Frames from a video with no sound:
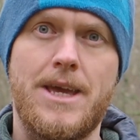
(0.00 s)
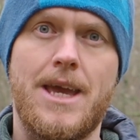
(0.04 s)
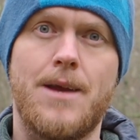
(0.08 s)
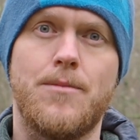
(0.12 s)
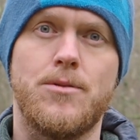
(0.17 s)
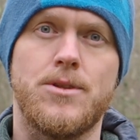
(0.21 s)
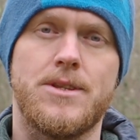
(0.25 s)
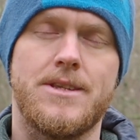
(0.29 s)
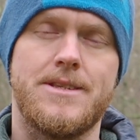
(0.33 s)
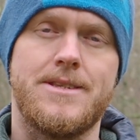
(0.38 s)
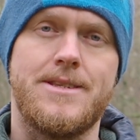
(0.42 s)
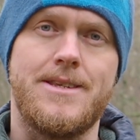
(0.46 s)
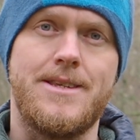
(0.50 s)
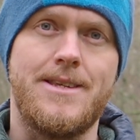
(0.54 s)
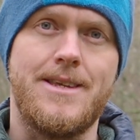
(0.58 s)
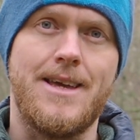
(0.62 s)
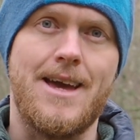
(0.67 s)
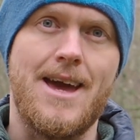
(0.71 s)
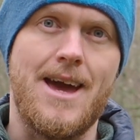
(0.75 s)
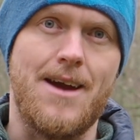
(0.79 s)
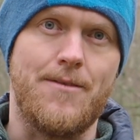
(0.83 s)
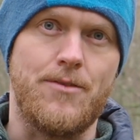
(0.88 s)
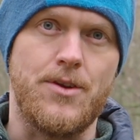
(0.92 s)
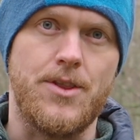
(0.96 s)
able to see
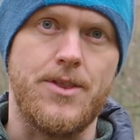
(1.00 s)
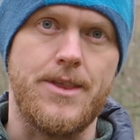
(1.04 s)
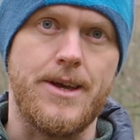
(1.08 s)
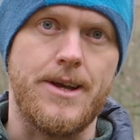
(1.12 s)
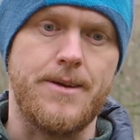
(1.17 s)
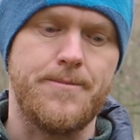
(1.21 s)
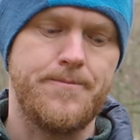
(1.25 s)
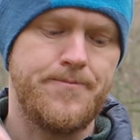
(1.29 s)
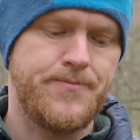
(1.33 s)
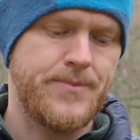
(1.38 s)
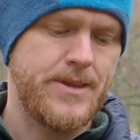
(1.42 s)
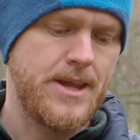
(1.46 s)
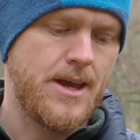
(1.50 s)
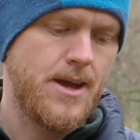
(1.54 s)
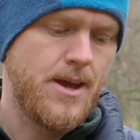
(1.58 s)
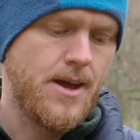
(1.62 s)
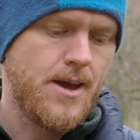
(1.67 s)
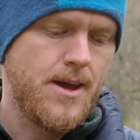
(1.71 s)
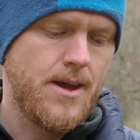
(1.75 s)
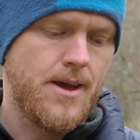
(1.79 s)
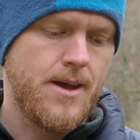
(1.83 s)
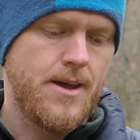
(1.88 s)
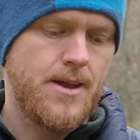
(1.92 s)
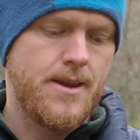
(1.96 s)
everything.
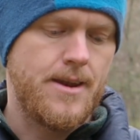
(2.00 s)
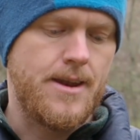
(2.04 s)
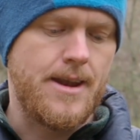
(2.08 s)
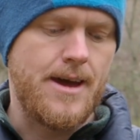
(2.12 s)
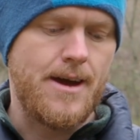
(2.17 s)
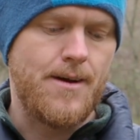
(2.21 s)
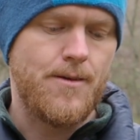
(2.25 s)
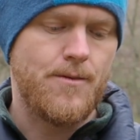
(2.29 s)
Now